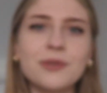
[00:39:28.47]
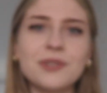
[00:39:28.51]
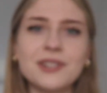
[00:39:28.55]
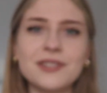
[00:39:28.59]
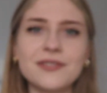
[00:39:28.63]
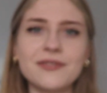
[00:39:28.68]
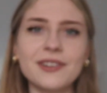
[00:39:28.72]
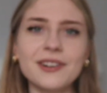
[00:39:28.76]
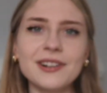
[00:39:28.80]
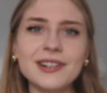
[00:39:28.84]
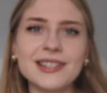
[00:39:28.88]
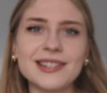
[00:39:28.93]
which
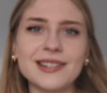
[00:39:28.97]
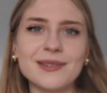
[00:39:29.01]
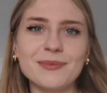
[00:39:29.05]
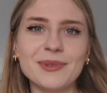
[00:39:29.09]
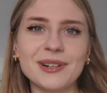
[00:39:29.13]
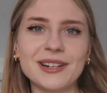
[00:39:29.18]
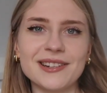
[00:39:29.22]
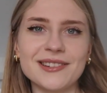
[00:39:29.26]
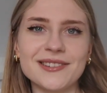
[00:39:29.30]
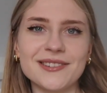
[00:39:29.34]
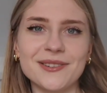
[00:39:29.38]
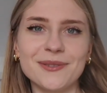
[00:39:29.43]
is very
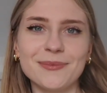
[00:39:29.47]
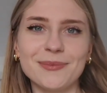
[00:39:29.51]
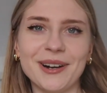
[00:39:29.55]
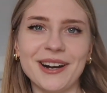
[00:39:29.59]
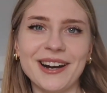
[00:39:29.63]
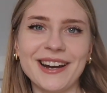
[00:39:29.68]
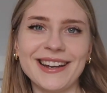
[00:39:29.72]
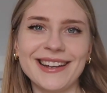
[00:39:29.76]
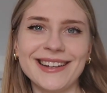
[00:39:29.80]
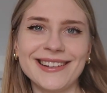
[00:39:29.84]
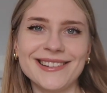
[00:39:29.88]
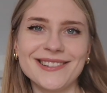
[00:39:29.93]
similar to
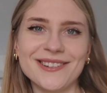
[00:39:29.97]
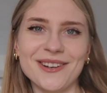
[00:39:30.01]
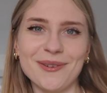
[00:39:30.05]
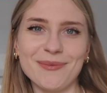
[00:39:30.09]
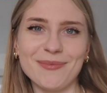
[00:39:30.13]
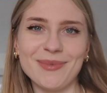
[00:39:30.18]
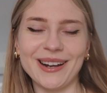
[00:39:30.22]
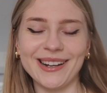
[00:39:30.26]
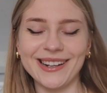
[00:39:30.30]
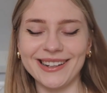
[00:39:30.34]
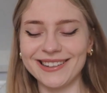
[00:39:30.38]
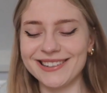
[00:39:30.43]
my
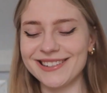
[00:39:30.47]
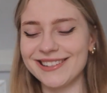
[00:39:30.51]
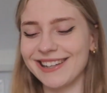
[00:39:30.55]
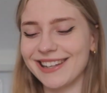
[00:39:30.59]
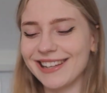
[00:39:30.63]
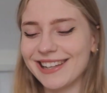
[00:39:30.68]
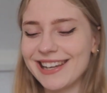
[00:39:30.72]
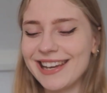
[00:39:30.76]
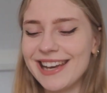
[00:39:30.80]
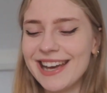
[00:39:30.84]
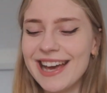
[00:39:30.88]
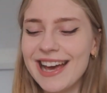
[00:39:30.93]
top
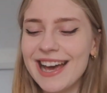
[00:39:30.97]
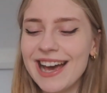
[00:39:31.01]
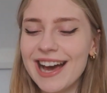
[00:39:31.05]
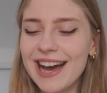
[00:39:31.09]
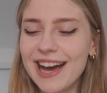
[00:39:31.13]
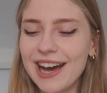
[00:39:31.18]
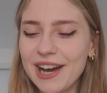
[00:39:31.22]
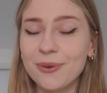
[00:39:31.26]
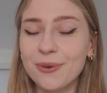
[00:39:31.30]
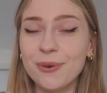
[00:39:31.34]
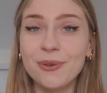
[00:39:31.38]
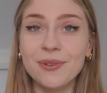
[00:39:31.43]
actually,
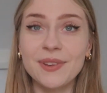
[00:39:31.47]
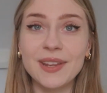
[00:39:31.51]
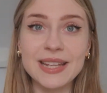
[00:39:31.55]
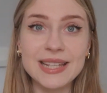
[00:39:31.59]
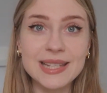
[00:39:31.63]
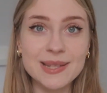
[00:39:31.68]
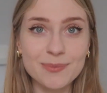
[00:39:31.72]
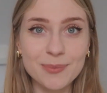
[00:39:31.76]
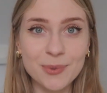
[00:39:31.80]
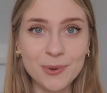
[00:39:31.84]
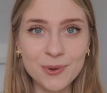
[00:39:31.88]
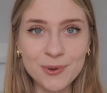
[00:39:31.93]
for the
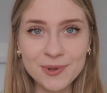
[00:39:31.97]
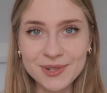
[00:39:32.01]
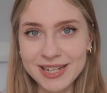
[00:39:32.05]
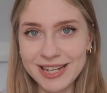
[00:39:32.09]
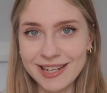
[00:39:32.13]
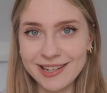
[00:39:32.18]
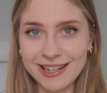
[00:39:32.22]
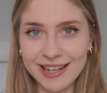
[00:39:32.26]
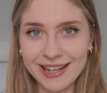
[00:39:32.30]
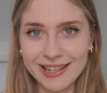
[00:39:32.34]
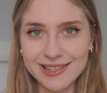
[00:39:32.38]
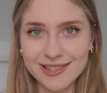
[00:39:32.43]

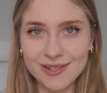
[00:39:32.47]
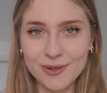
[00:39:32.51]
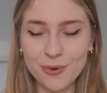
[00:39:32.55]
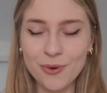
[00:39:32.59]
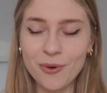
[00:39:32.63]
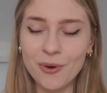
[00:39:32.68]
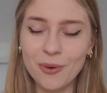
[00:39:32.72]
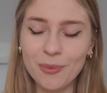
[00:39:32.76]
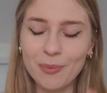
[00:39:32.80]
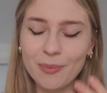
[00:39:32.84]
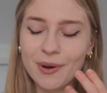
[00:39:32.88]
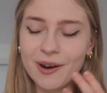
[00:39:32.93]
sporty knit
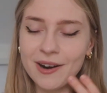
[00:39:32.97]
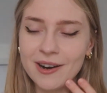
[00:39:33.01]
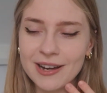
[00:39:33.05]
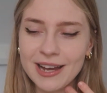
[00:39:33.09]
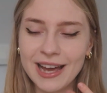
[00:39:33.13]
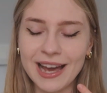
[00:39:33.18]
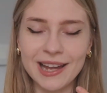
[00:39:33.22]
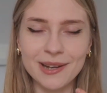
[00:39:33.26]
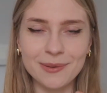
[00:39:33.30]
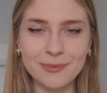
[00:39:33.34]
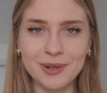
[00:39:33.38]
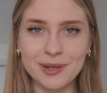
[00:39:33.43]
skirt by
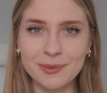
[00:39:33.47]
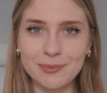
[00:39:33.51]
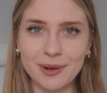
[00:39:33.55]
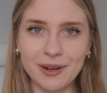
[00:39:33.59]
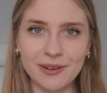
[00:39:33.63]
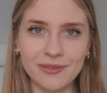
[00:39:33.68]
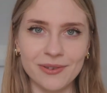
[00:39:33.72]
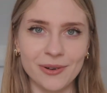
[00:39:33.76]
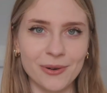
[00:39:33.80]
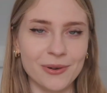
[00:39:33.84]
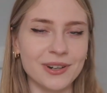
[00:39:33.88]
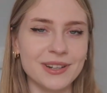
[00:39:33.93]
Handmade
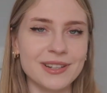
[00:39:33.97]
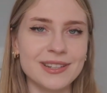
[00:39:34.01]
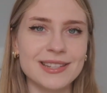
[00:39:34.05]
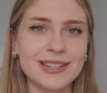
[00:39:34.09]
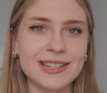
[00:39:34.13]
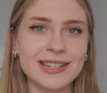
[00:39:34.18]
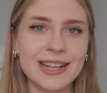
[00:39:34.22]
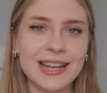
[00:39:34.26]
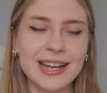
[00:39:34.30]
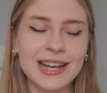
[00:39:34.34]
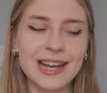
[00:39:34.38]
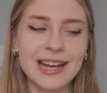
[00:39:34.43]
by
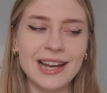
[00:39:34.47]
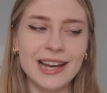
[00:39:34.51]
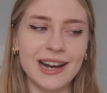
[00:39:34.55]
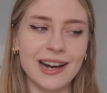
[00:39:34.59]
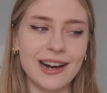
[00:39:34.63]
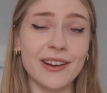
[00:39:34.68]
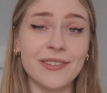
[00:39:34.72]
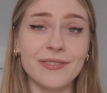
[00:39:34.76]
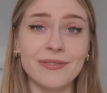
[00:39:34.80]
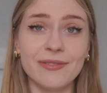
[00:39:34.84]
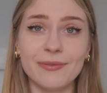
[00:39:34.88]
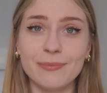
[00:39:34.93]
Florence.
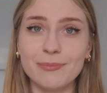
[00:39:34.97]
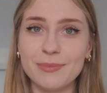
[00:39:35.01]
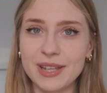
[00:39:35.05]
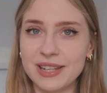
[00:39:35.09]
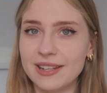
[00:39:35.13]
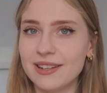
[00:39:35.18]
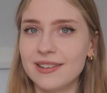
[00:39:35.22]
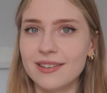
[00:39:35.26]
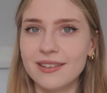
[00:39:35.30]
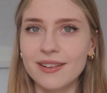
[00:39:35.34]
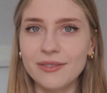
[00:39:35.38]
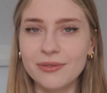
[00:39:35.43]
I've
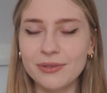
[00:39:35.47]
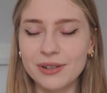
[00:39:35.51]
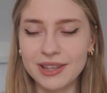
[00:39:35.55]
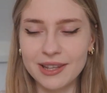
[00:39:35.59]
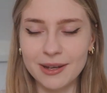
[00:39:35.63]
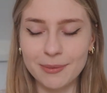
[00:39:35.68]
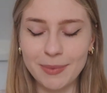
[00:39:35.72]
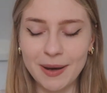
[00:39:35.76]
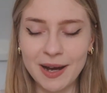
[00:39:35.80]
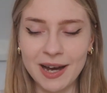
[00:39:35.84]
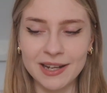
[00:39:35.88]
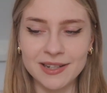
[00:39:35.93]
been in love with
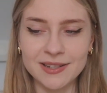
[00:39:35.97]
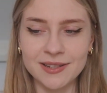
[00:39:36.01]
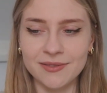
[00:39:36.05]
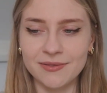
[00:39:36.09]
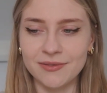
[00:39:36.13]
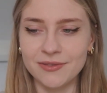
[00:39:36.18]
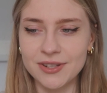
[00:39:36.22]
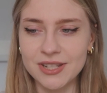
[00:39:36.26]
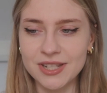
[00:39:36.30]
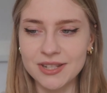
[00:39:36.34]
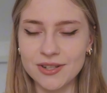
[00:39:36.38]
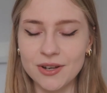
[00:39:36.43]
the
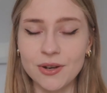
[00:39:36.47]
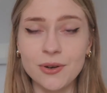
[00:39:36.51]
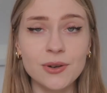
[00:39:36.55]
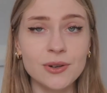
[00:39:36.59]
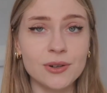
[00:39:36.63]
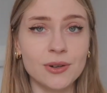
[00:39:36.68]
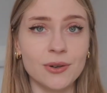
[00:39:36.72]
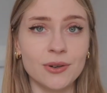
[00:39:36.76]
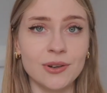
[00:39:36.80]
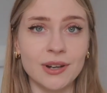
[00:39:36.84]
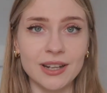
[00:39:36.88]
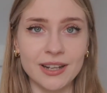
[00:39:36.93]
pattern for so
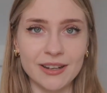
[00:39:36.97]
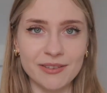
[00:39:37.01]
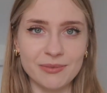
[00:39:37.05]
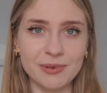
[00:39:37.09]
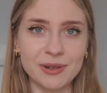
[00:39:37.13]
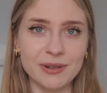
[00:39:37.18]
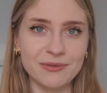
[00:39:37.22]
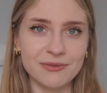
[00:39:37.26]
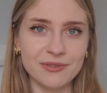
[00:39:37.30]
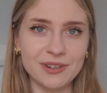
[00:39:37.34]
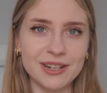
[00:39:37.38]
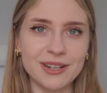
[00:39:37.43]
long and I've
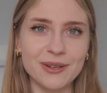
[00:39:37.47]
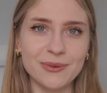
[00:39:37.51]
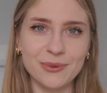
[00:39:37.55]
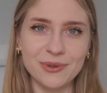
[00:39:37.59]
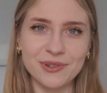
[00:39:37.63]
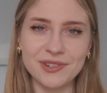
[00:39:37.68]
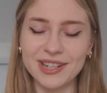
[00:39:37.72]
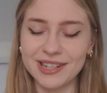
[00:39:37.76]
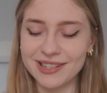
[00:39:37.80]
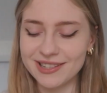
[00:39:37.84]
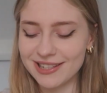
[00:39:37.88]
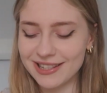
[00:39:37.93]
been really
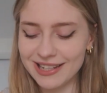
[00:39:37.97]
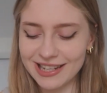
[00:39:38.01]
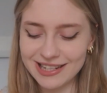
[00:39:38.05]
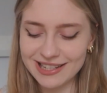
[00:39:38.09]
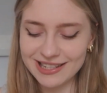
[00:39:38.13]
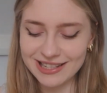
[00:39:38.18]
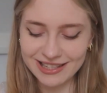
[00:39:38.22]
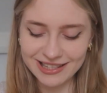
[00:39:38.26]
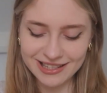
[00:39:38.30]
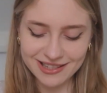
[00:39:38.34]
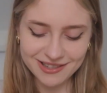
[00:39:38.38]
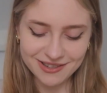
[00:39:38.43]
wanting to
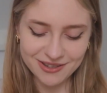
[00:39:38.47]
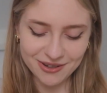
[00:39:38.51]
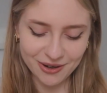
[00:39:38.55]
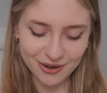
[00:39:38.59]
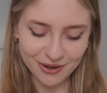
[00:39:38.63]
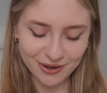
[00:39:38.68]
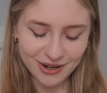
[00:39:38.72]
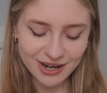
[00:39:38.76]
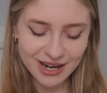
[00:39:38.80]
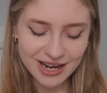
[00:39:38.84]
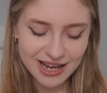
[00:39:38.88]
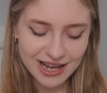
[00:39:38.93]
knit it,
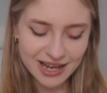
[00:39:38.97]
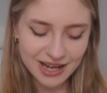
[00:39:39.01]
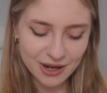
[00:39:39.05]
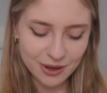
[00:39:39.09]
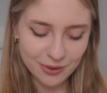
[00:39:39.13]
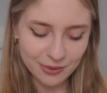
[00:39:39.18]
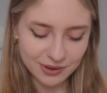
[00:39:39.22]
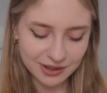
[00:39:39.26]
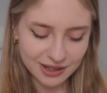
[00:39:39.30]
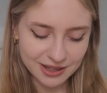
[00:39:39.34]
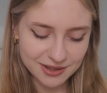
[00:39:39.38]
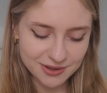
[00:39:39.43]
so
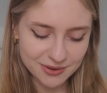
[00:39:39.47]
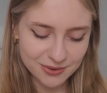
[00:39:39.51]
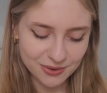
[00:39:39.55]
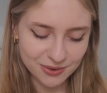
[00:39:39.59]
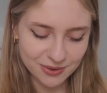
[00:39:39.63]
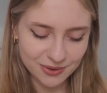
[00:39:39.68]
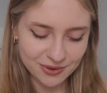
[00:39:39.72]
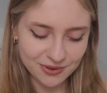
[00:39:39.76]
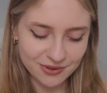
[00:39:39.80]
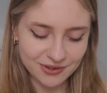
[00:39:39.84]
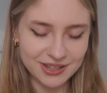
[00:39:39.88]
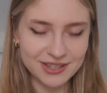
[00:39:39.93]
when I
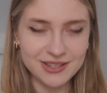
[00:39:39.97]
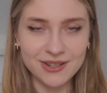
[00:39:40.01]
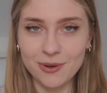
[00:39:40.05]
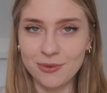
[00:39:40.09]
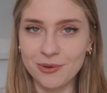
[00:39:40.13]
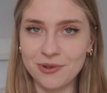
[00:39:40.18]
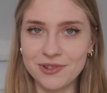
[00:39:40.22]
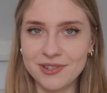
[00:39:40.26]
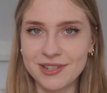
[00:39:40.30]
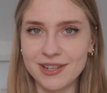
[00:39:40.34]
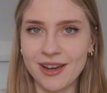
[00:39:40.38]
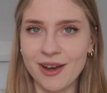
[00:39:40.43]
saw this
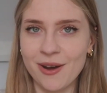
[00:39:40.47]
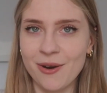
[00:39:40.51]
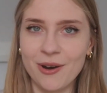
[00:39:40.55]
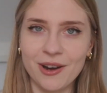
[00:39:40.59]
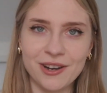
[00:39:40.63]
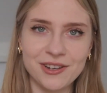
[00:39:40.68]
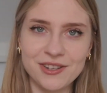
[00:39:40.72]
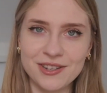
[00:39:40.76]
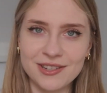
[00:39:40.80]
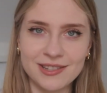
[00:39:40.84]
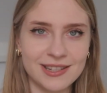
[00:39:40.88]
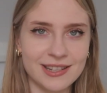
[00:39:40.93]
go on sale
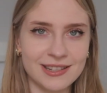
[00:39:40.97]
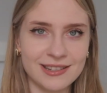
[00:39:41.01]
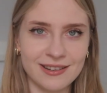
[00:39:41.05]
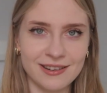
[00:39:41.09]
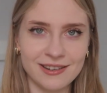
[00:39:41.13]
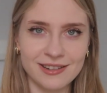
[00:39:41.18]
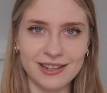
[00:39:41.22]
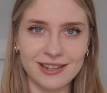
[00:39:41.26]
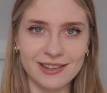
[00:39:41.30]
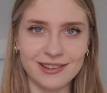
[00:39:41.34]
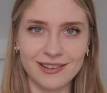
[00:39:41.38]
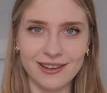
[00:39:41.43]
I just
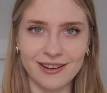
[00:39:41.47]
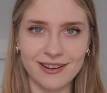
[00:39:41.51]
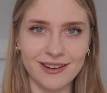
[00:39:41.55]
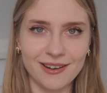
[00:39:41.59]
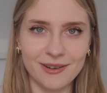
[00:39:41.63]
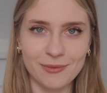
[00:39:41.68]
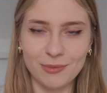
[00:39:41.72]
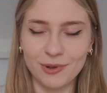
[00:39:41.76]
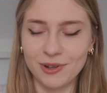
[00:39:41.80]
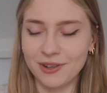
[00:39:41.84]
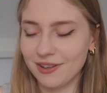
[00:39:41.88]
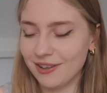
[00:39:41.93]
decided
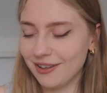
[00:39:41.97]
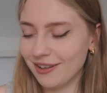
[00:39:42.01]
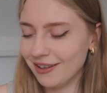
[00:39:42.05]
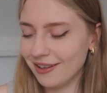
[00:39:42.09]
that I'm